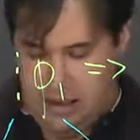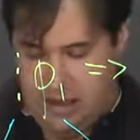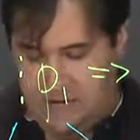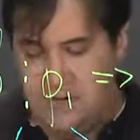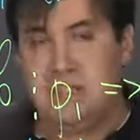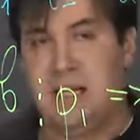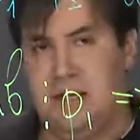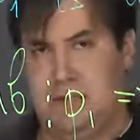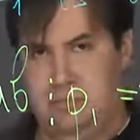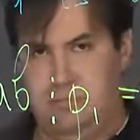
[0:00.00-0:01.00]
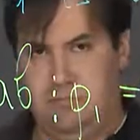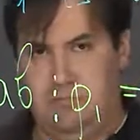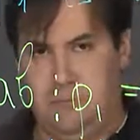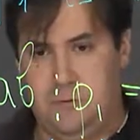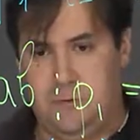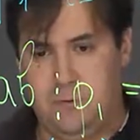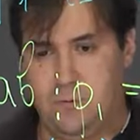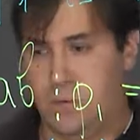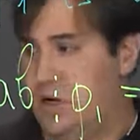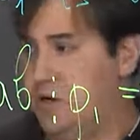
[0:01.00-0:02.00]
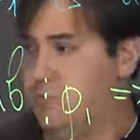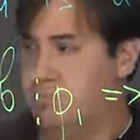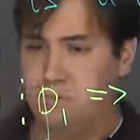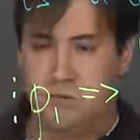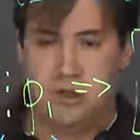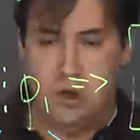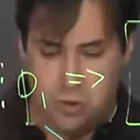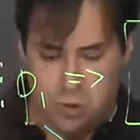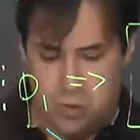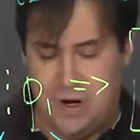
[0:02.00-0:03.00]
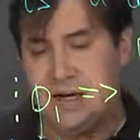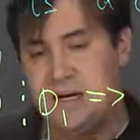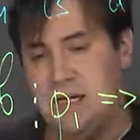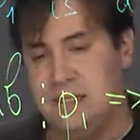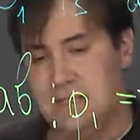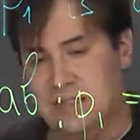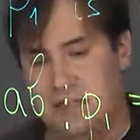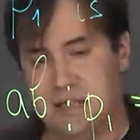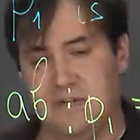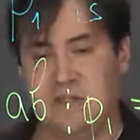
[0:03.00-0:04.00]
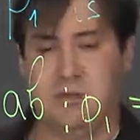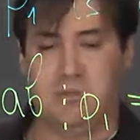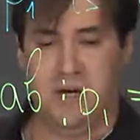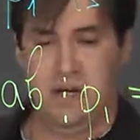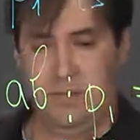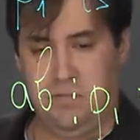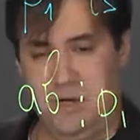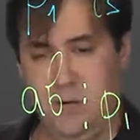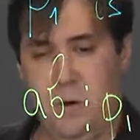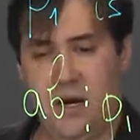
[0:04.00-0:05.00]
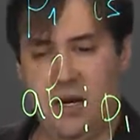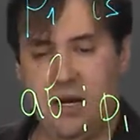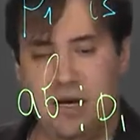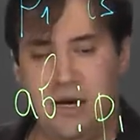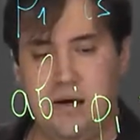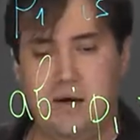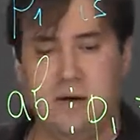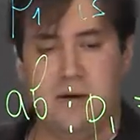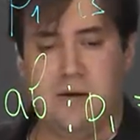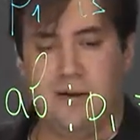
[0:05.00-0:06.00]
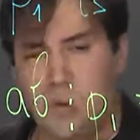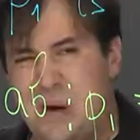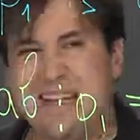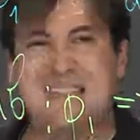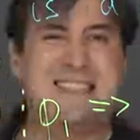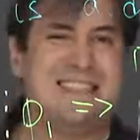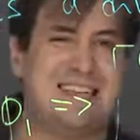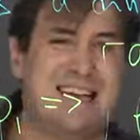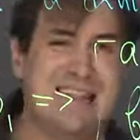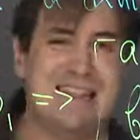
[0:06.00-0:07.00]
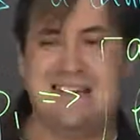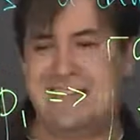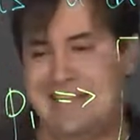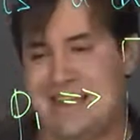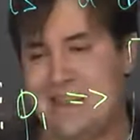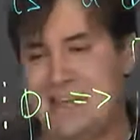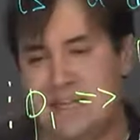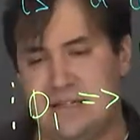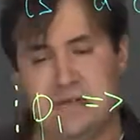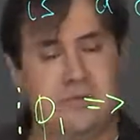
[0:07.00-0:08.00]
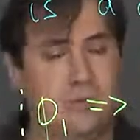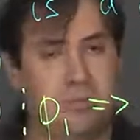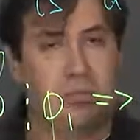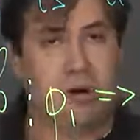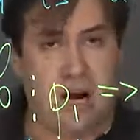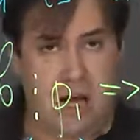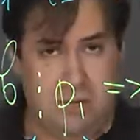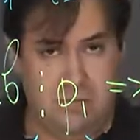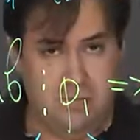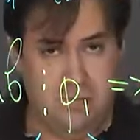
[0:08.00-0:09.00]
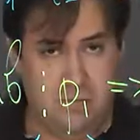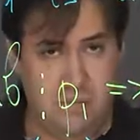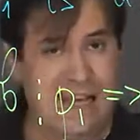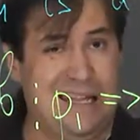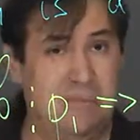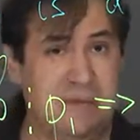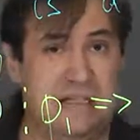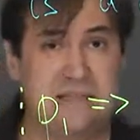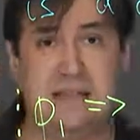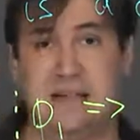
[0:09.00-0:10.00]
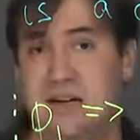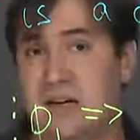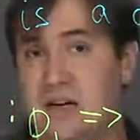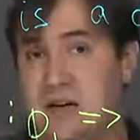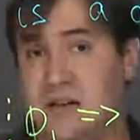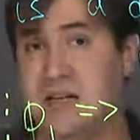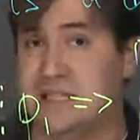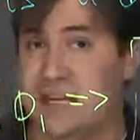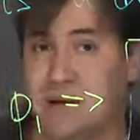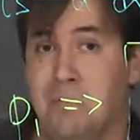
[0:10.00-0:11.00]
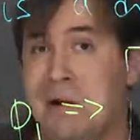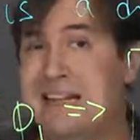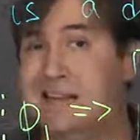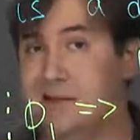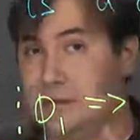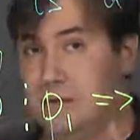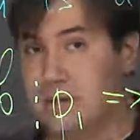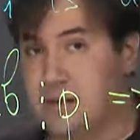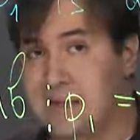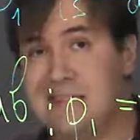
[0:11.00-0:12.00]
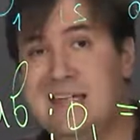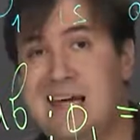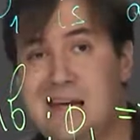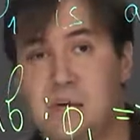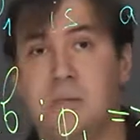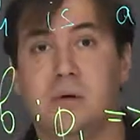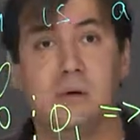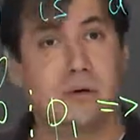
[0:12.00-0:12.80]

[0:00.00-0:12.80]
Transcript: In the first case, where Q1 is divisible by P1, we understand that these two prime elements are the same, but the same